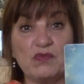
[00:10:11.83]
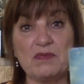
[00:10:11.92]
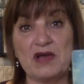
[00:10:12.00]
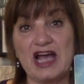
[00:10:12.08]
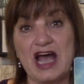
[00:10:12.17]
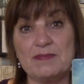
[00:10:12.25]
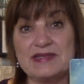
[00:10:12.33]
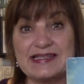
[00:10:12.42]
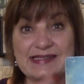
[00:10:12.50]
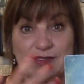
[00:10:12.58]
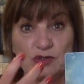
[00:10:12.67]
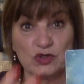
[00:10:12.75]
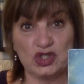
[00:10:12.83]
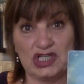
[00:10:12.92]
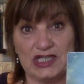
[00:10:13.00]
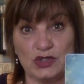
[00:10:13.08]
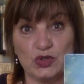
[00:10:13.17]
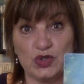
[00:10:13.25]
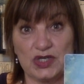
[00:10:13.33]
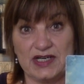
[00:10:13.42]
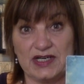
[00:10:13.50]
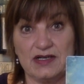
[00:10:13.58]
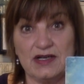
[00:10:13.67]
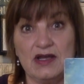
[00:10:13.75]
we become as little
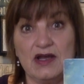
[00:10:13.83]
children.